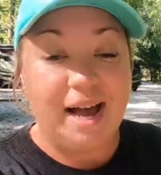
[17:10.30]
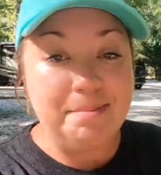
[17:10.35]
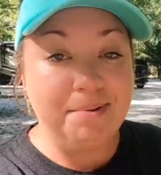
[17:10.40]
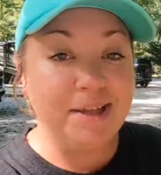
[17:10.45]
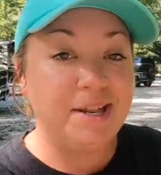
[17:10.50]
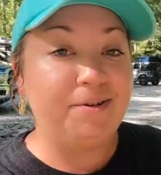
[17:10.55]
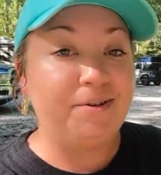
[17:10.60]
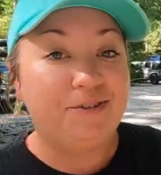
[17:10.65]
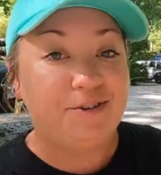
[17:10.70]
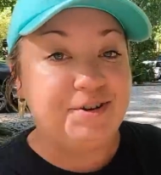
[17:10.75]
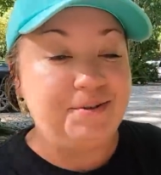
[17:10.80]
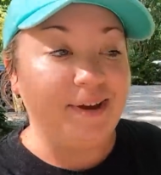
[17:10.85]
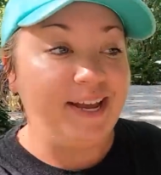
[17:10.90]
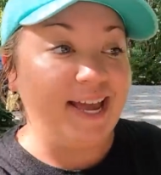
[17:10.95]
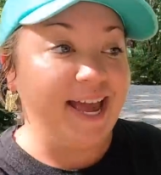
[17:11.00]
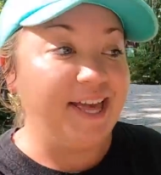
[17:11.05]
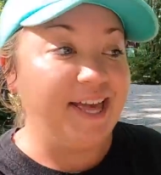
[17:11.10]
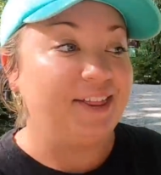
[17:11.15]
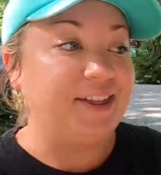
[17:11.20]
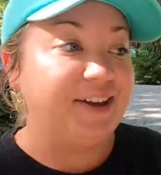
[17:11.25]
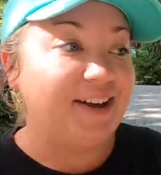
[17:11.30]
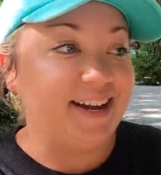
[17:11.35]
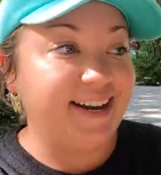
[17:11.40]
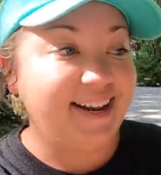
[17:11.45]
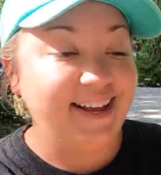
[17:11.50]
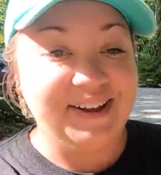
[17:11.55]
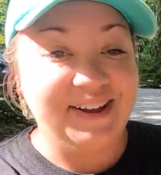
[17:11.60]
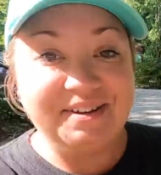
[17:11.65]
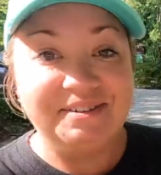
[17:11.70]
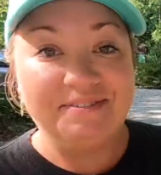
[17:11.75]
I plan on doing a
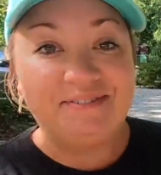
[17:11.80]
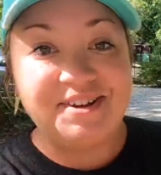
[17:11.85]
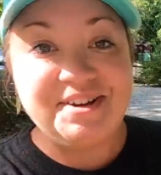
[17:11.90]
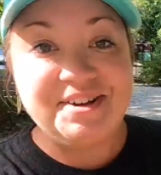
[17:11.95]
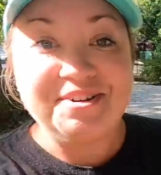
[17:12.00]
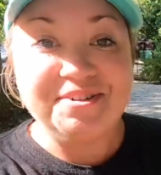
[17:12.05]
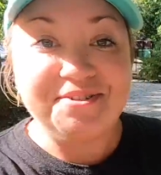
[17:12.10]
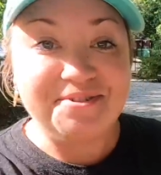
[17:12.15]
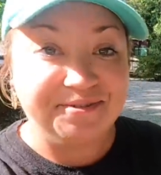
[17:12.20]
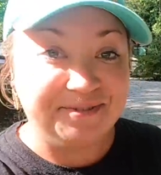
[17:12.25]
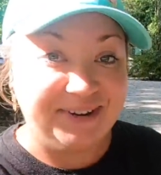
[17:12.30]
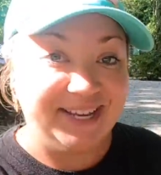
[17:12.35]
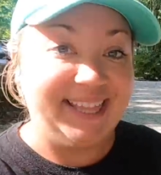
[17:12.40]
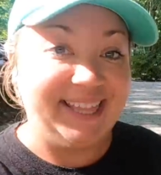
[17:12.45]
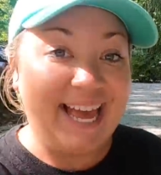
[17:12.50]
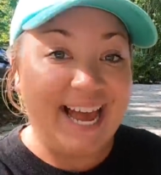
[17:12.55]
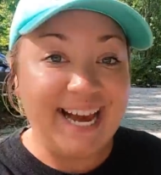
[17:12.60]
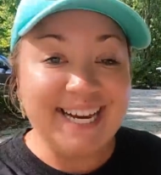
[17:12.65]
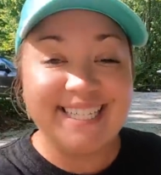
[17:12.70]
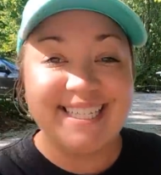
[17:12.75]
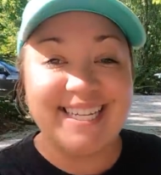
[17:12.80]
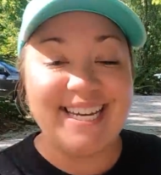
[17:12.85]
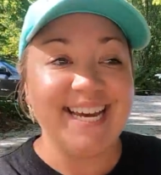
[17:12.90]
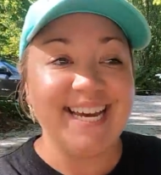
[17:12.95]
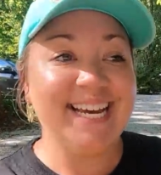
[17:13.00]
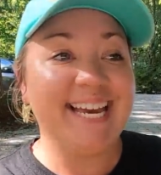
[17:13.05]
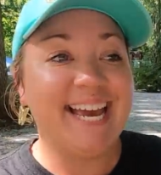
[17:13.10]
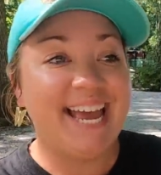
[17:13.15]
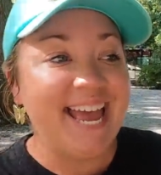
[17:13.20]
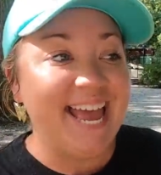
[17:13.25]
lot of
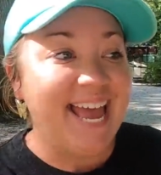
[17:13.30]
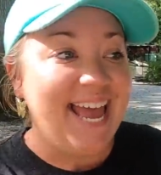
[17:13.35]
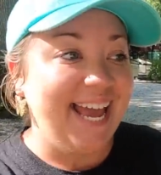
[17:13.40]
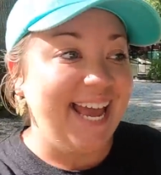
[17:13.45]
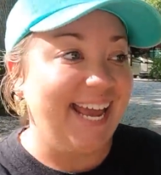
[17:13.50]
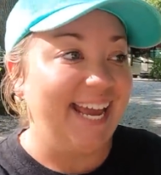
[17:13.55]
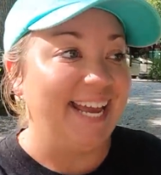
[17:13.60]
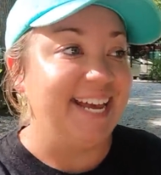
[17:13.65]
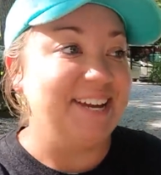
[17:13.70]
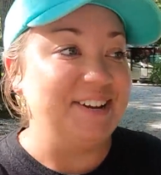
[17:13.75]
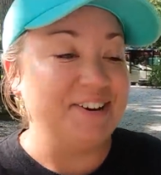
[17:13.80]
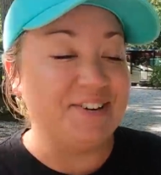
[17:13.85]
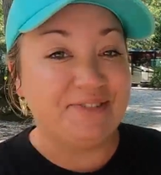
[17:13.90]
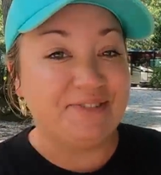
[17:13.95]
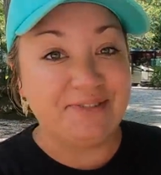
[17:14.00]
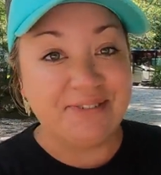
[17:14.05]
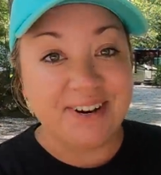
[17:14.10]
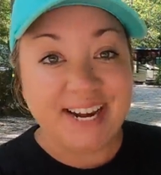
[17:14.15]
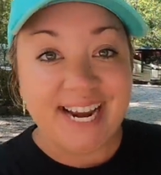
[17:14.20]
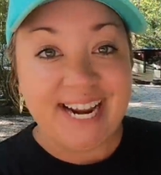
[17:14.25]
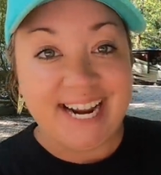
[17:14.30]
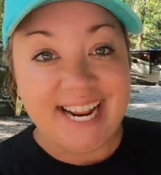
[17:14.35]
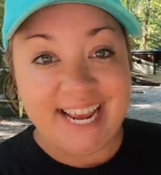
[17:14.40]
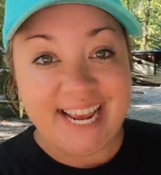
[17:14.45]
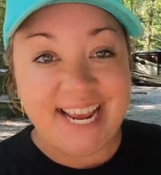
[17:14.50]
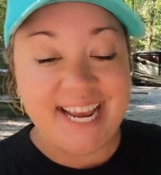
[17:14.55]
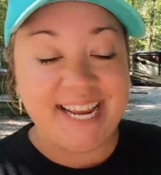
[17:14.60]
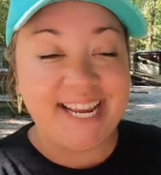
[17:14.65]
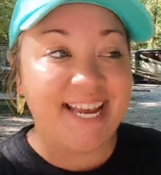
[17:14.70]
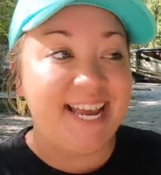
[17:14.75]
relaxing and
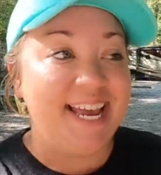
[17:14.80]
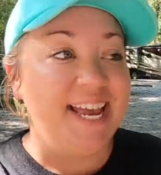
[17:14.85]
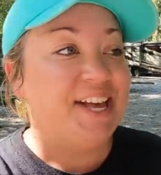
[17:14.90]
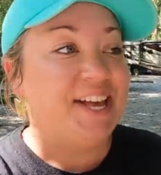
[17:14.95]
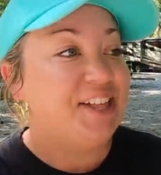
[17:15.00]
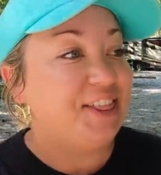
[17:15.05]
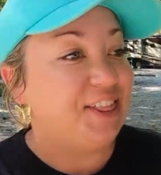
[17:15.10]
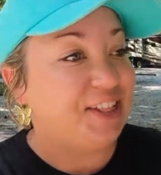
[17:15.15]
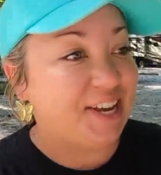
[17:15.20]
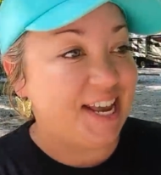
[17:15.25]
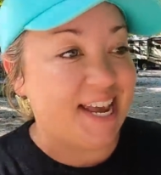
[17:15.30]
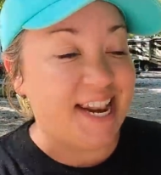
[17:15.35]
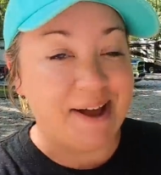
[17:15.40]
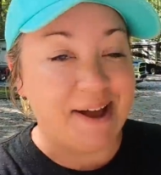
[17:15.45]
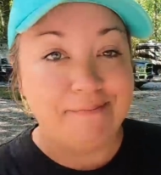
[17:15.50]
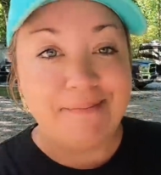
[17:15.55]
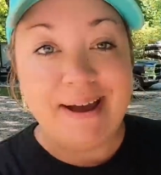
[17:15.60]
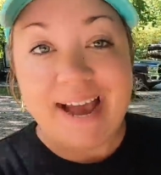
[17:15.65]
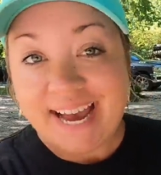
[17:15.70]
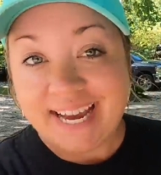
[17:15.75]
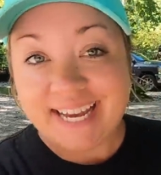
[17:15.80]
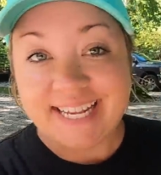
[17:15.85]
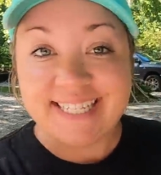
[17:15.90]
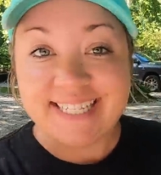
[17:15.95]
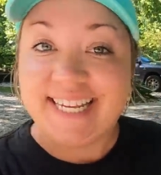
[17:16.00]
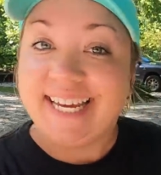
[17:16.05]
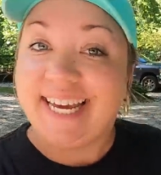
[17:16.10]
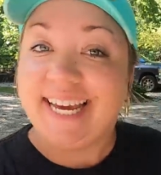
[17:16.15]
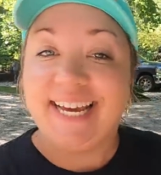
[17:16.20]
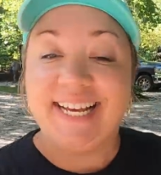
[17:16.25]
reading, looking at
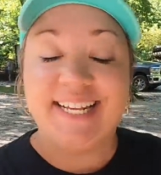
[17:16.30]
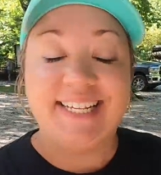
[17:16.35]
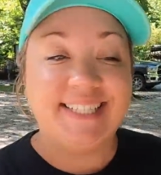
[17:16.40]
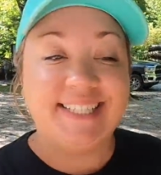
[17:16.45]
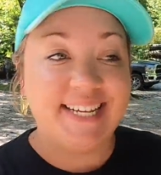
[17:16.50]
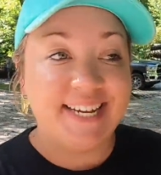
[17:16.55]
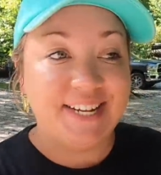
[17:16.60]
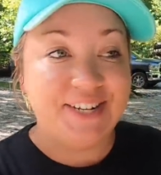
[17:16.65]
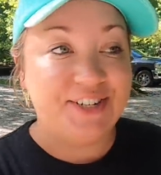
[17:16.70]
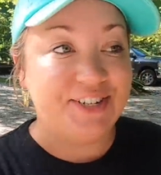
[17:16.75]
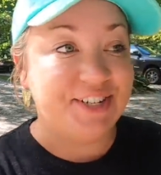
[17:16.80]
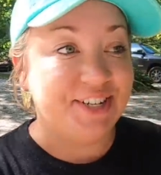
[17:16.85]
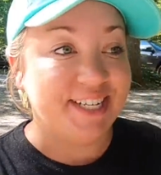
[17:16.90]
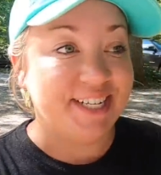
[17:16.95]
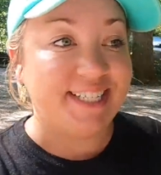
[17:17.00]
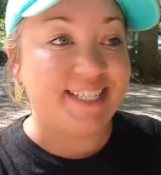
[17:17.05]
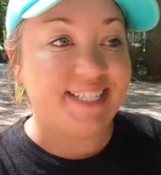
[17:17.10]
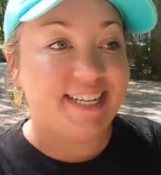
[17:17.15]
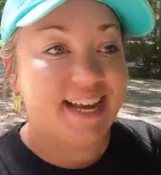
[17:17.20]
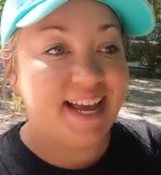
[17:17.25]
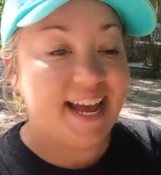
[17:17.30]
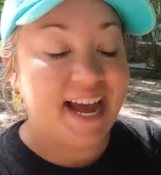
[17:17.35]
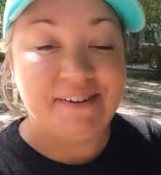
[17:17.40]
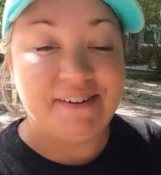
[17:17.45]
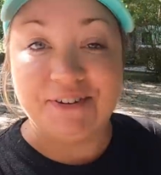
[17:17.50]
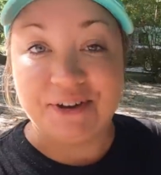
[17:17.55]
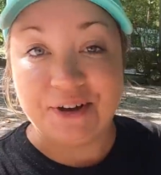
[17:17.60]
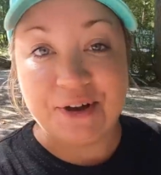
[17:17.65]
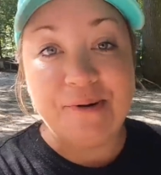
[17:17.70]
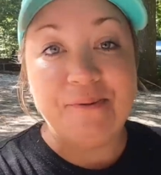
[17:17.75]
magazines, and just
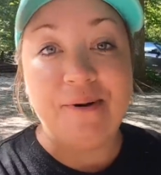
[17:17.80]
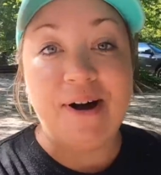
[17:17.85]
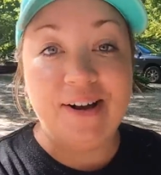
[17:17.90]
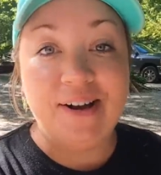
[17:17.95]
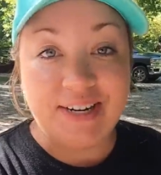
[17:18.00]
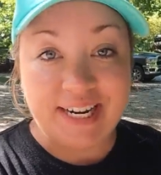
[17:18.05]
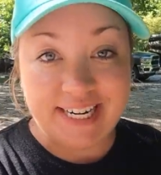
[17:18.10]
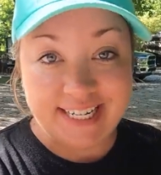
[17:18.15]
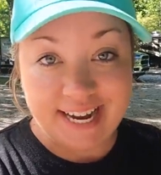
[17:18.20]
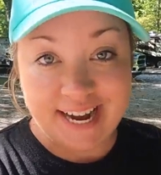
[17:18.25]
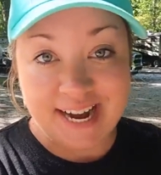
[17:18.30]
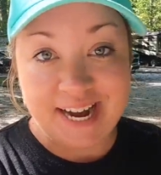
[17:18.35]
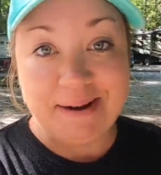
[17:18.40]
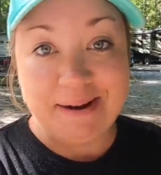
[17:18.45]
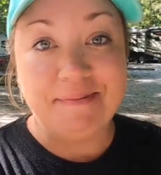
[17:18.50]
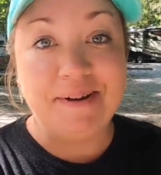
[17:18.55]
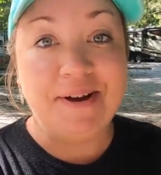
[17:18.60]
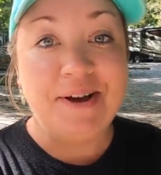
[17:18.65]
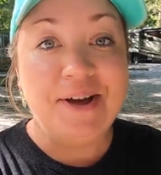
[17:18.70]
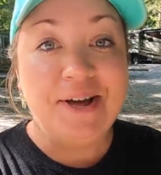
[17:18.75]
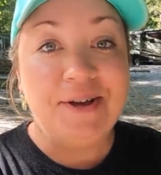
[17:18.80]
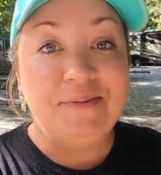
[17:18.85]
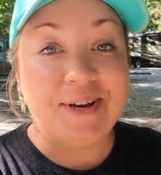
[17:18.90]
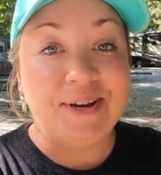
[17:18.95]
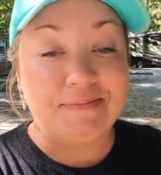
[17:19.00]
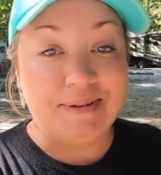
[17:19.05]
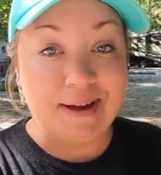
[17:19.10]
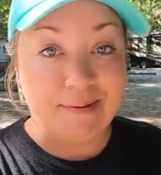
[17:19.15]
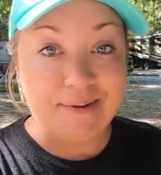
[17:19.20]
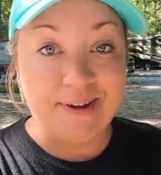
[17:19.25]
having quality time
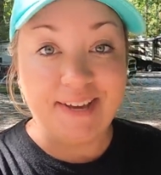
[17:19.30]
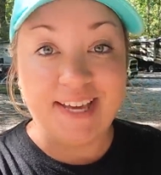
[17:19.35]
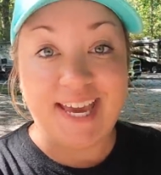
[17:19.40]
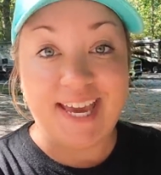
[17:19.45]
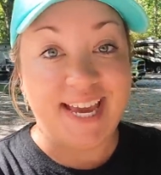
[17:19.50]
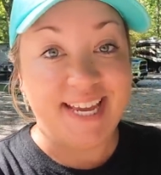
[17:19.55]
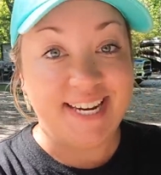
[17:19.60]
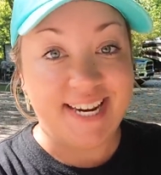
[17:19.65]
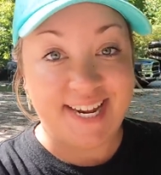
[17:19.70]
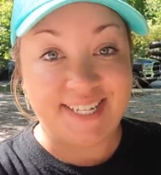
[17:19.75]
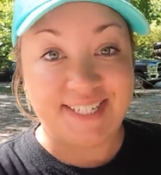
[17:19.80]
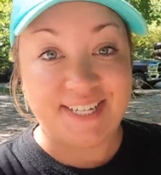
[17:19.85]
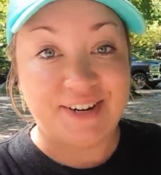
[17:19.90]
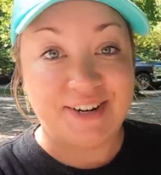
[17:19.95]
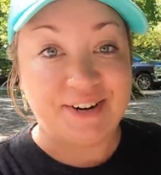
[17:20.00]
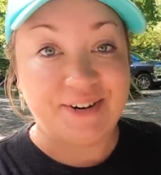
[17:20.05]
with my Bunky and Daisy